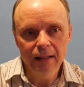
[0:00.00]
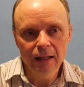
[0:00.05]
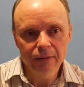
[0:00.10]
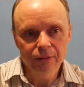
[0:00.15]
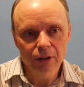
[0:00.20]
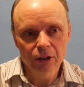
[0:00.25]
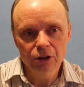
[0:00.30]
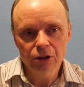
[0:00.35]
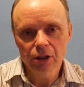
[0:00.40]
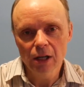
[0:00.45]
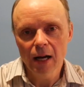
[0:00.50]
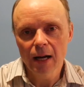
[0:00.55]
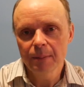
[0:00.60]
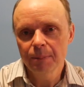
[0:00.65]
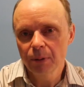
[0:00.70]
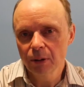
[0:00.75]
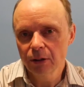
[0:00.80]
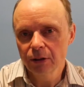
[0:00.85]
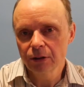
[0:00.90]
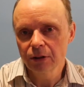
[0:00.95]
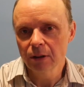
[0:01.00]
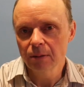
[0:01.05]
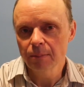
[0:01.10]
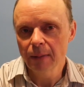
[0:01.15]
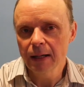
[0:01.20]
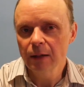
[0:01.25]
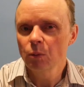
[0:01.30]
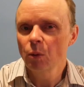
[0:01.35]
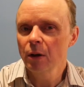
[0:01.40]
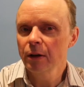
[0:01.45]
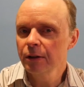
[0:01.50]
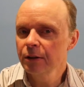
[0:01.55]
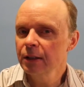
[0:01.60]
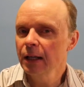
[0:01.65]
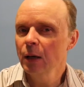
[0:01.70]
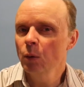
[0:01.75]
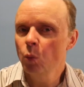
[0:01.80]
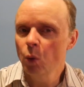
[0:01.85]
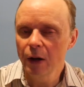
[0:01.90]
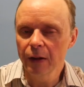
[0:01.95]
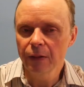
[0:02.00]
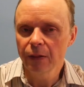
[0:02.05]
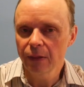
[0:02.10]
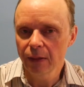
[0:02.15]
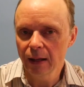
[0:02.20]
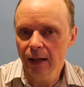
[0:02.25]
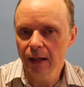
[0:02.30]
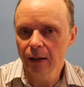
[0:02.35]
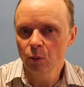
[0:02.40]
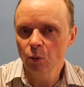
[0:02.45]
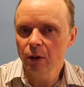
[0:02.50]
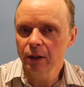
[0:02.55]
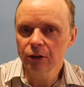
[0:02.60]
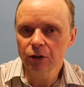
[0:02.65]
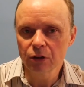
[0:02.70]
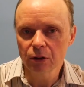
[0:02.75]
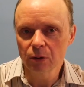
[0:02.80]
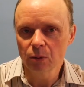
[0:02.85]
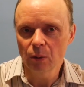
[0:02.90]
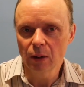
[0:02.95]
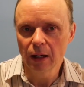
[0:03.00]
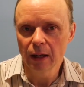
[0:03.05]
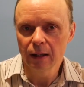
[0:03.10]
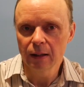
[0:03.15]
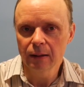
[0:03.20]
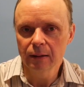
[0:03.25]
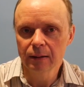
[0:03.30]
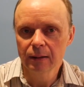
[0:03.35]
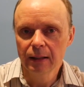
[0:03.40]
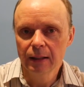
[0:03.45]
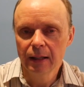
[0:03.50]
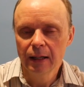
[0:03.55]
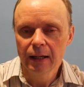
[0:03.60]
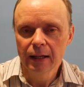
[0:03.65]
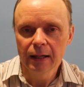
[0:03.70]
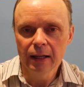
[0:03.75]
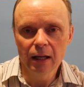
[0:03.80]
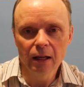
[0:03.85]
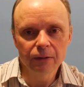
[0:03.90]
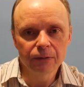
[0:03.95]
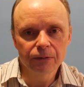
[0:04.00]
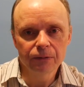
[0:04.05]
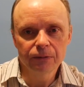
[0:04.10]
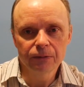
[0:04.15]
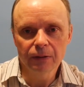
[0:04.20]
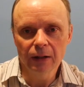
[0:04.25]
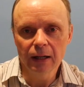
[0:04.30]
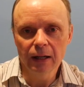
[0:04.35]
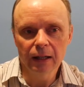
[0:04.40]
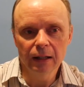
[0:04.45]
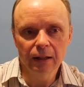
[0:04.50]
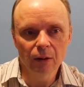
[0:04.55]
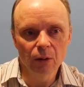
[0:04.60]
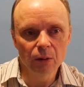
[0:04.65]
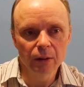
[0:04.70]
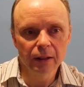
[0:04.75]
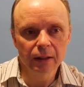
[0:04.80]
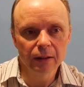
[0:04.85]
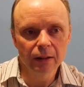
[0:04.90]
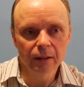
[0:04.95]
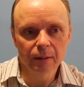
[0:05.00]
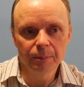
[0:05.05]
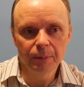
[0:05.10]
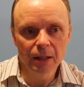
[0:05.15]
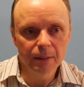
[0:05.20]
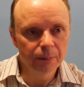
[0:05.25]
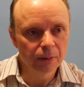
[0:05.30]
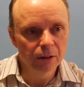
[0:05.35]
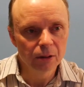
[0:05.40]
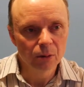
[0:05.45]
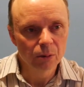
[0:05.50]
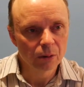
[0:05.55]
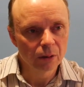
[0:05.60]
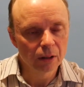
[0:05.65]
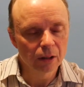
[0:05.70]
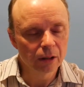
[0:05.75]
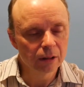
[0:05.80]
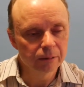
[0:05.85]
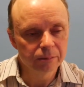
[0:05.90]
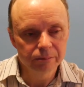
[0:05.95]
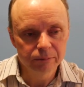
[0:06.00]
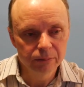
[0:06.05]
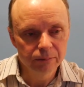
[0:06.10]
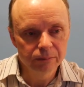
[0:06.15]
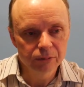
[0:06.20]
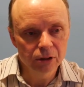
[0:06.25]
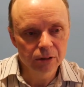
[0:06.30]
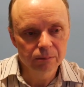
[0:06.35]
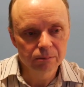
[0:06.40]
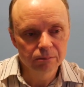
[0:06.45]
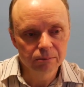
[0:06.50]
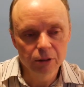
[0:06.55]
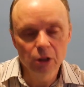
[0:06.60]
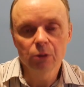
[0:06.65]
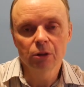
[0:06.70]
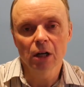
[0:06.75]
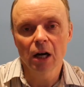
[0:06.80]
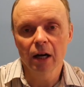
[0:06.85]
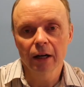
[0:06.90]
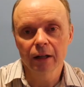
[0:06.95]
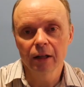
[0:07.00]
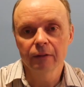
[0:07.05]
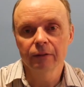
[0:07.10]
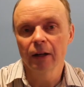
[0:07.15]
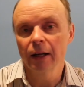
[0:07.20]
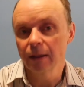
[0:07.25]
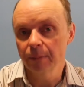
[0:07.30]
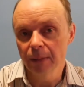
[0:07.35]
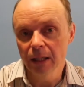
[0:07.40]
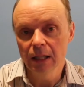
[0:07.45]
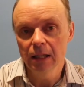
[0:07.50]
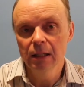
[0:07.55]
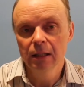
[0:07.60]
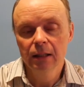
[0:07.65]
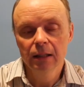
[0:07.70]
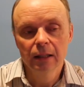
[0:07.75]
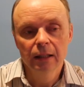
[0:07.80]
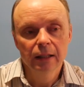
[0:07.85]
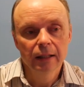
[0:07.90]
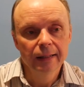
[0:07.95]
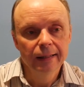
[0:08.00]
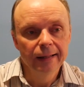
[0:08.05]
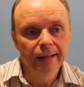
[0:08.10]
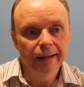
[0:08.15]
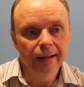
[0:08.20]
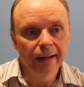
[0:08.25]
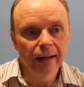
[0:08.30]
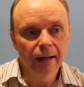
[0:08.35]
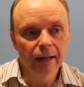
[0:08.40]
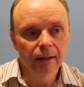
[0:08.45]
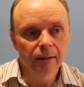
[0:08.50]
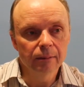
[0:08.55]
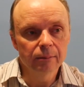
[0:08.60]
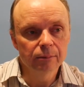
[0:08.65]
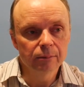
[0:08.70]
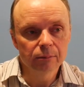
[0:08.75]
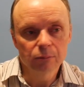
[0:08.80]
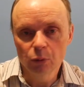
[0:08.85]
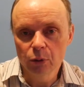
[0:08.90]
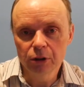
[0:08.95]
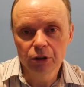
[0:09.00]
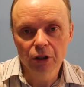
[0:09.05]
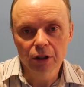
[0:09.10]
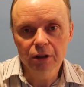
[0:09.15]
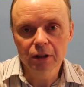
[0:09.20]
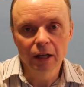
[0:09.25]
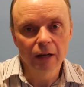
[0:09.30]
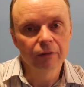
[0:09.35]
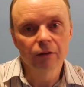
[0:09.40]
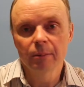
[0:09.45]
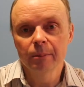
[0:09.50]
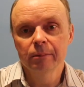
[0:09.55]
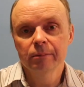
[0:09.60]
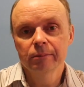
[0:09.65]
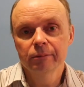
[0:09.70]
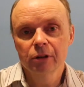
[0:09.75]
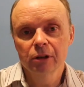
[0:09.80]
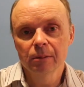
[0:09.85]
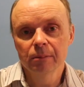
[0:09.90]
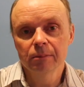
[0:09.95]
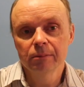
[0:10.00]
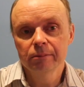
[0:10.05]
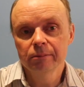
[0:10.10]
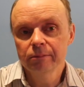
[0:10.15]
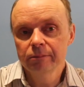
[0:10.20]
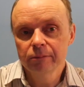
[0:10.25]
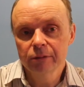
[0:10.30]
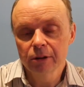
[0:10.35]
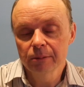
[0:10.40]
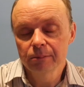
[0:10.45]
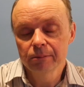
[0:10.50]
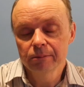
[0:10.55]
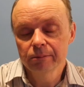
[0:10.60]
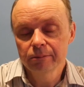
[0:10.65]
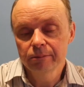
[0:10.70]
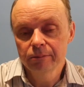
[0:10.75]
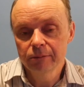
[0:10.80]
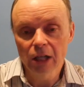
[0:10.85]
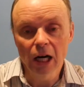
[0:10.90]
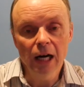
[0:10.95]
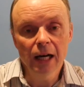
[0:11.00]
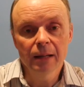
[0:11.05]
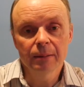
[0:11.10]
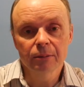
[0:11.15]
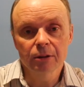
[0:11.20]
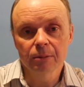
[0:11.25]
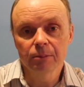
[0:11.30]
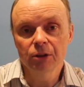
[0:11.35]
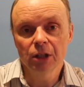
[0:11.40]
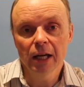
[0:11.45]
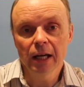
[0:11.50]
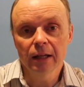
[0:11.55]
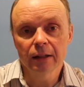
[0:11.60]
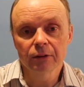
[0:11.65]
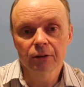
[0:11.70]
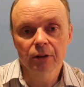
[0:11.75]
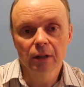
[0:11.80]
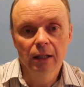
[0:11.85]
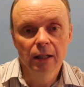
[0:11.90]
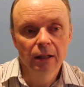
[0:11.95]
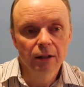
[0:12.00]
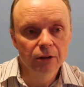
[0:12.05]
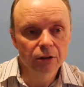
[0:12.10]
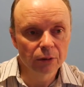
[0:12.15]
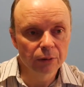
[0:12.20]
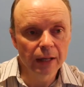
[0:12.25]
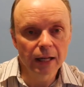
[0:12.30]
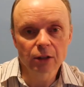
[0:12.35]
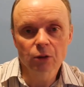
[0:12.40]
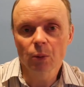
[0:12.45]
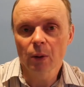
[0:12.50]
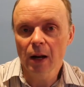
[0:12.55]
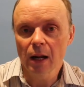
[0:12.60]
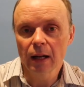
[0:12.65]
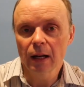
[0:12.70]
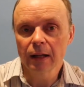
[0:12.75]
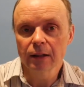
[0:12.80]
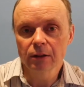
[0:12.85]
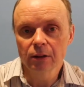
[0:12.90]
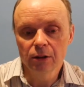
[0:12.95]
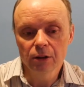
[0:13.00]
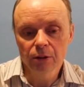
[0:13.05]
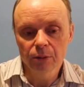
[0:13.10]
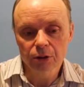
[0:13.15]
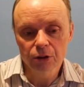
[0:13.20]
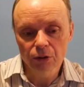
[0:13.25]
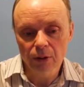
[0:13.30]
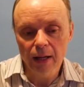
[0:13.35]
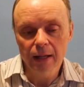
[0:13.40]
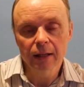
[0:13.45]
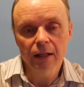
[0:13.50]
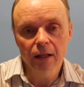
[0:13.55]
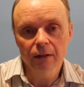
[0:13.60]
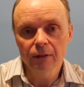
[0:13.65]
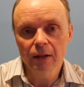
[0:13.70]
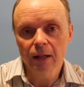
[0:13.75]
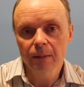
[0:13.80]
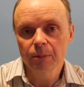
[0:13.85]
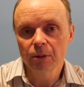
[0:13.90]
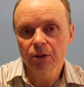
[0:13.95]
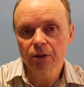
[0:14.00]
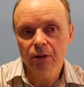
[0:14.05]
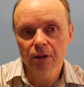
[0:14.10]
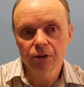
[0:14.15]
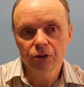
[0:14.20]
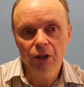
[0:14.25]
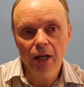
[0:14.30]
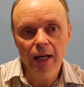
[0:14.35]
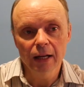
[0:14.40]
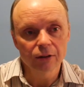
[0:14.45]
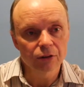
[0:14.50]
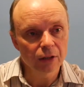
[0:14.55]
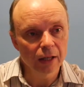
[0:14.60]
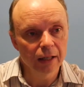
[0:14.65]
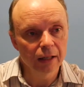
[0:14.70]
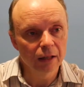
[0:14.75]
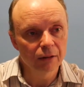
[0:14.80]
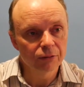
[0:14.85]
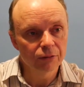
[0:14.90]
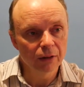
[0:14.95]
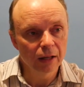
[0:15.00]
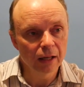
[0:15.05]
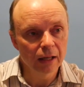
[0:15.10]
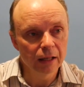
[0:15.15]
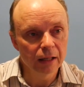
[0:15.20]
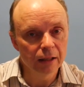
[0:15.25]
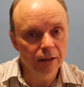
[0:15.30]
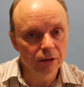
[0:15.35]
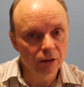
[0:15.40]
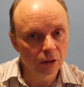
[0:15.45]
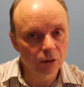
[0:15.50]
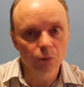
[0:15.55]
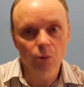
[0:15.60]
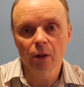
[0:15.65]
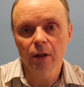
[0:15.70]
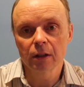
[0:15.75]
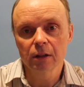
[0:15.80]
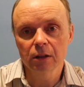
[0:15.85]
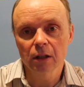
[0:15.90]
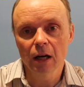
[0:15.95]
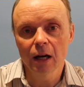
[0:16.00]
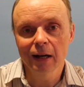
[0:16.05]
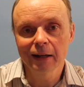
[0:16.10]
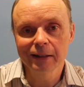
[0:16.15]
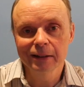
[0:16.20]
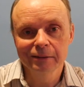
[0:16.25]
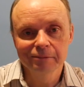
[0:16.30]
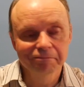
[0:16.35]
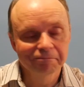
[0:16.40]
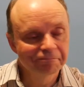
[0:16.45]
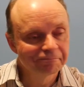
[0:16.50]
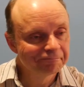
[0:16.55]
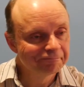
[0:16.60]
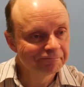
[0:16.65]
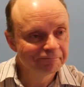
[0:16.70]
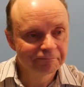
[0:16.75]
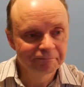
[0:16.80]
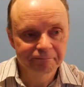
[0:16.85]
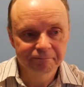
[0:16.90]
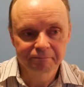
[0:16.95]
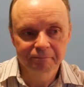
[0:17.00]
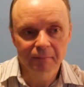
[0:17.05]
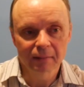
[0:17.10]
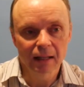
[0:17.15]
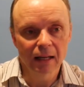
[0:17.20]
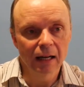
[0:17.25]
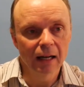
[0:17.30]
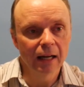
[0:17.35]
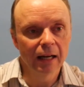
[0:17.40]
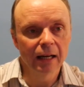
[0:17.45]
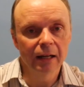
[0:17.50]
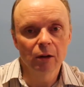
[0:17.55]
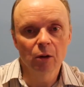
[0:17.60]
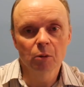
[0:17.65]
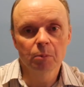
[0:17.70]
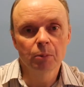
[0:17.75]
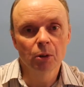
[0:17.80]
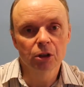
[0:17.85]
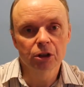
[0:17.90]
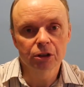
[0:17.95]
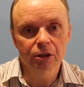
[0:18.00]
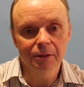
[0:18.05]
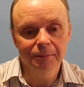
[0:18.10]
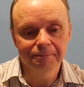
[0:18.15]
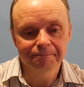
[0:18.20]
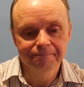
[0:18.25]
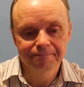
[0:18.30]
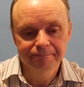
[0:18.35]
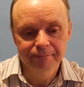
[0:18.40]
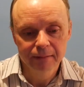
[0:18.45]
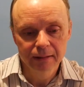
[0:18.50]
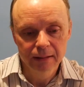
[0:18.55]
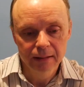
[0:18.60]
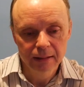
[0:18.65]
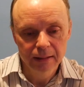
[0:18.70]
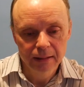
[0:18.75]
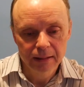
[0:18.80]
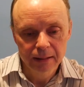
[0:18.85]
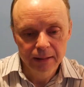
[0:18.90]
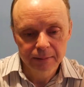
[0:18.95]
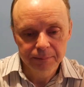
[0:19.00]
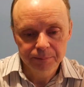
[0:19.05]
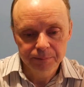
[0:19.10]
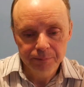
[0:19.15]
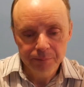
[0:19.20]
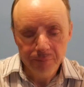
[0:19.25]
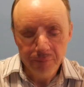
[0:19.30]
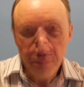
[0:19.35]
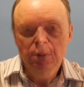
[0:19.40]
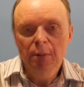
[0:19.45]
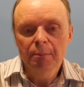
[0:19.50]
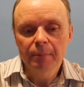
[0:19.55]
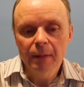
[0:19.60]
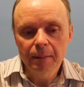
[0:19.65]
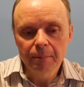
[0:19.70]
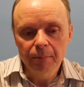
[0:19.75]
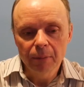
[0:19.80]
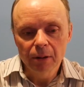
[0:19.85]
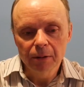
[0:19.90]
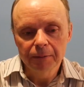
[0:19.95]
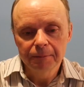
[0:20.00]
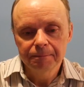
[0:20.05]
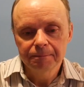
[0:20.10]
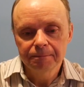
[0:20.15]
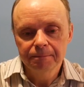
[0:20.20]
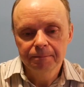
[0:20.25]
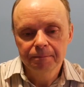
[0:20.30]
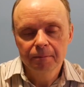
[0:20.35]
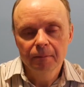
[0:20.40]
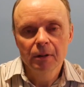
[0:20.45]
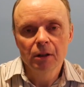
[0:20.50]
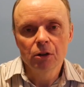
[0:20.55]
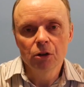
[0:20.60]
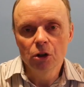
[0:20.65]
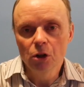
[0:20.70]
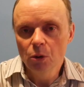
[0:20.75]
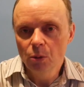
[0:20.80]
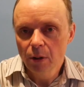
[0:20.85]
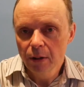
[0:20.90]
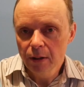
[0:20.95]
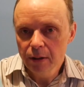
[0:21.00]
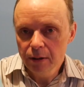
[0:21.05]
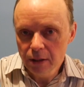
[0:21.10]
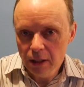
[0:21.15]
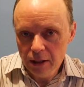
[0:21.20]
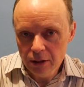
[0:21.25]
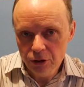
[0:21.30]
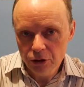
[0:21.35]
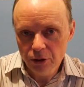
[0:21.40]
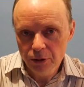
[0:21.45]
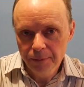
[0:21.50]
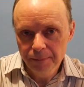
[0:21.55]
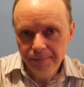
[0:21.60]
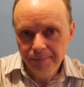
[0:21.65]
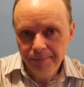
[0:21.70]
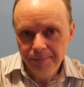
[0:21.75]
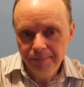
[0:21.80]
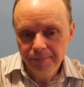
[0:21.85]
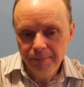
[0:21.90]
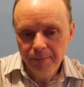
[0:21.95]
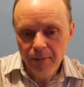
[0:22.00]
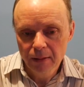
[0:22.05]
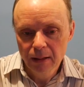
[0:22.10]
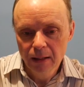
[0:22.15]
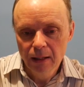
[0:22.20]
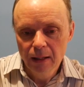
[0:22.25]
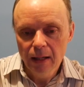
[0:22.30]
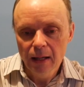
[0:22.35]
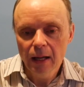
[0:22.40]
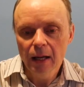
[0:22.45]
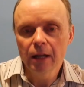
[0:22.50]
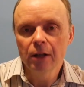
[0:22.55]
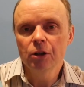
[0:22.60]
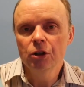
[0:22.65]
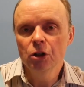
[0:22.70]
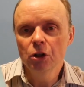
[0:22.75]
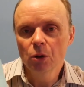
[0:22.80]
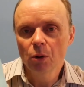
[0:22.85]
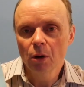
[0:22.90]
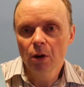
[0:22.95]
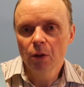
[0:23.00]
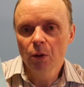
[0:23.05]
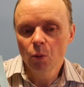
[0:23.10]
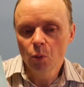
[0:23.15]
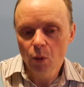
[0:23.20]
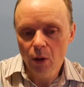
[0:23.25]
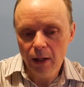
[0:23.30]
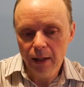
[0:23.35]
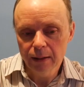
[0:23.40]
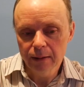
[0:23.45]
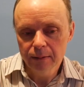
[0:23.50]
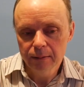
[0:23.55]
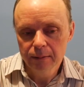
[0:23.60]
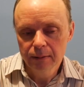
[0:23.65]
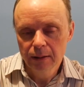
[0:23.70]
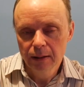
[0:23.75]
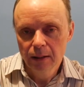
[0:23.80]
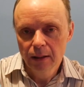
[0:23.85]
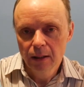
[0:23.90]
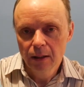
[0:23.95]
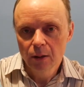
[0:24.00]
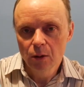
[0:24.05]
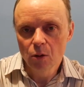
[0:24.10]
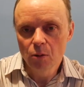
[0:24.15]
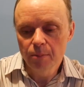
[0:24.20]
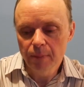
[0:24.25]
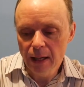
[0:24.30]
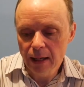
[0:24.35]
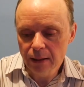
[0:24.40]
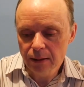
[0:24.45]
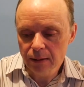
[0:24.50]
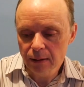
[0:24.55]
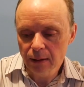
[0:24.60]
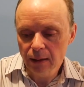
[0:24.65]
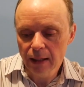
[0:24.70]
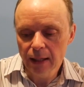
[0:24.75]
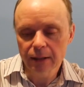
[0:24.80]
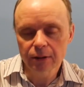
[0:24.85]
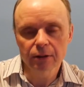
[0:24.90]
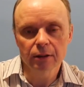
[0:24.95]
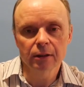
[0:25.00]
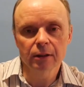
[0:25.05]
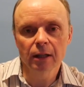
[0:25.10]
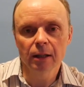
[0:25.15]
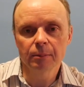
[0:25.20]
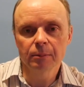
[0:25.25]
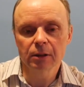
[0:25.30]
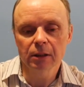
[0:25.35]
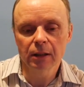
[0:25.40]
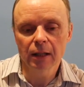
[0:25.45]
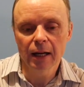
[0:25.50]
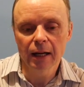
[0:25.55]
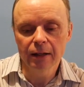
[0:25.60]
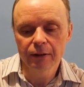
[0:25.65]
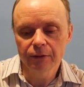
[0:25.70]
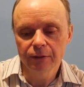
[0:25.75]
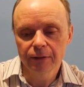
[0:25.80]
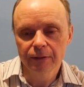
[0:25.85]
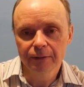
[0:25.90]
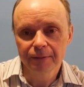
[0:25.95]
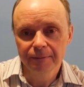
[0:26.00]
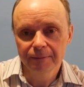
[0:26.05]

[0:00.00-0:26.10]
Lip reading: even a shy person might want to say one thing once in a while, if only the people who are too talkative, like me, would just give them some time, some chance. So that's what I like to do, is try to give that person a chance. And if they don't want to talk, I don't push them. But remember, you are the teacher, and you are the one who makes the lesson come to life.